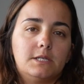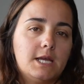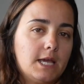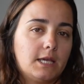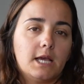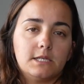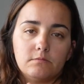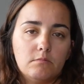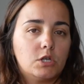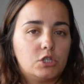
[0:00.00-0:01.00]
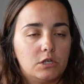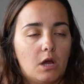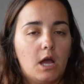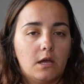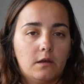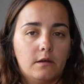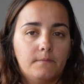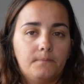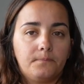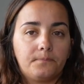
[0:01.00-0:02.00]
to take as much
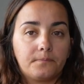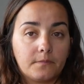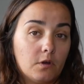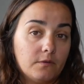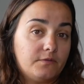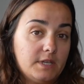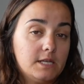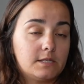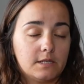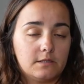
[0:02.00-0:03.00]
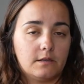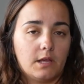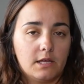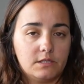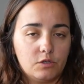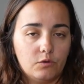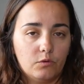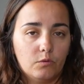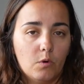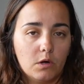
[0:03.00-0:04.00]
of this as you
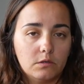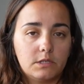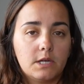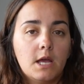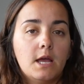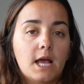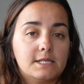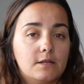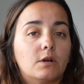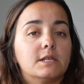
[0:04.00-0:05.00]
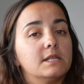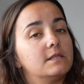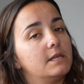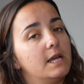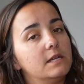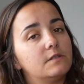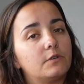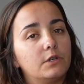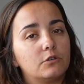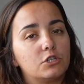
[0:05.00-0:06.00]
want, as long as it is
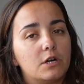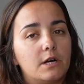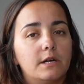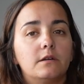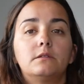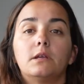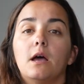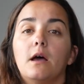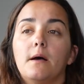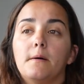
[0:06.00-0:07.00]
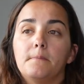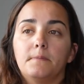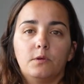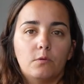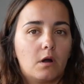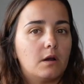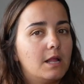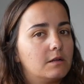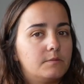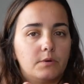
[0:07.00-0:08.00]
for your child. You are
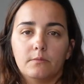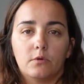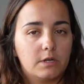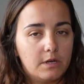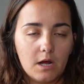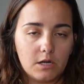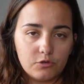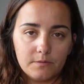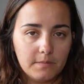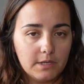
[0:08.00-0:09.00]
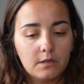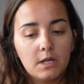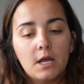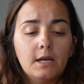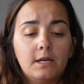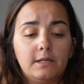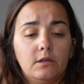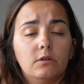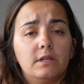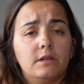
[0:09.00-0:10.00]
allowed to bring more than 100 ml.
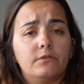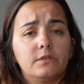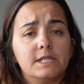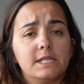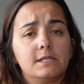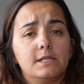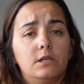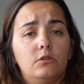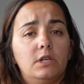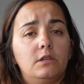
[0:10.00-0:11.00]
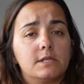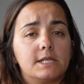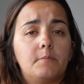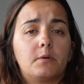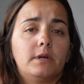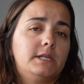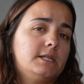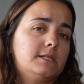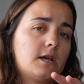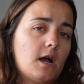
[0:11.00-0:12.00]
The only difference is that you need to separate
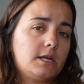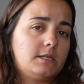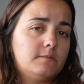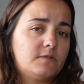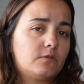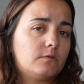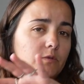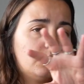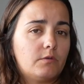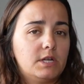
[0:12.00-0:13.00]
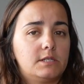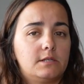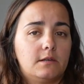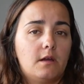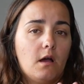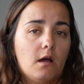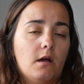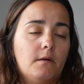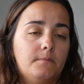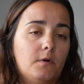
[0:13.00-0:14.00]
these items from the rest
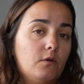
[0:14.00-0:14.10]
of